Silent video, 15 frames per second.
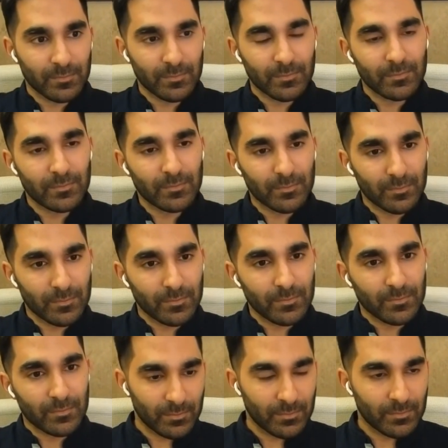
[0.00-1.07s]

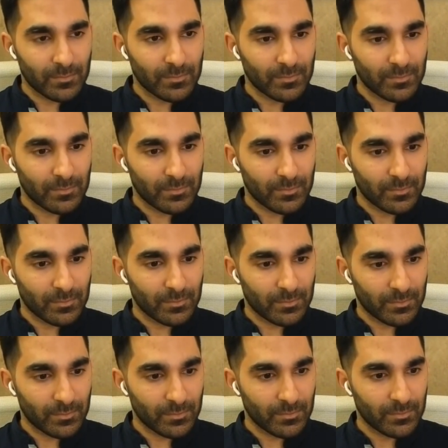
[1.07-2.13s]

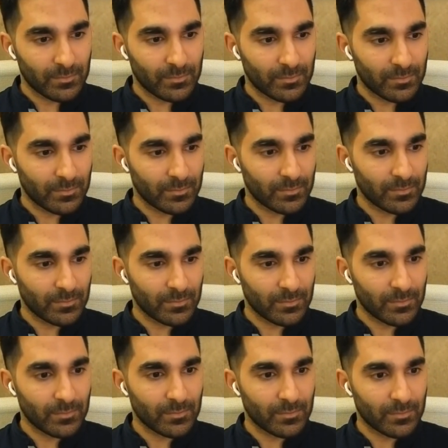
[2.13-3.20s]

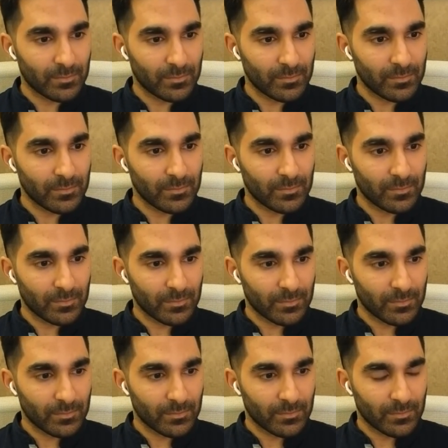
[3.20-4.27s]

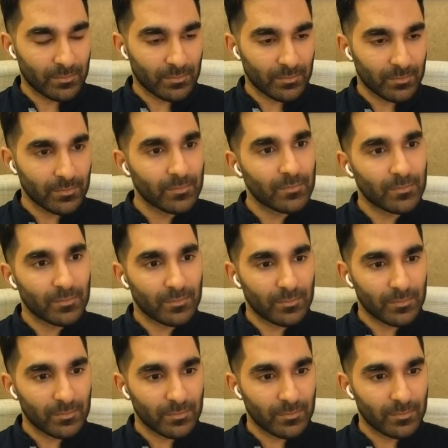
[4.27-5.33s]

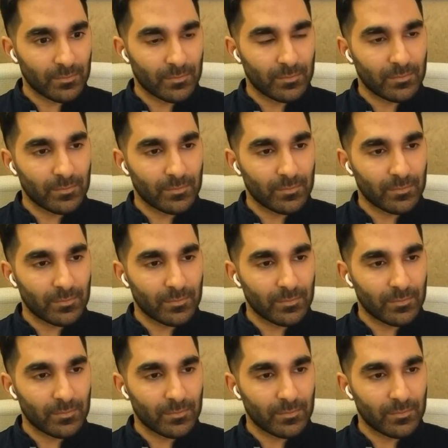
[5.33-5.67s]
(not speaking)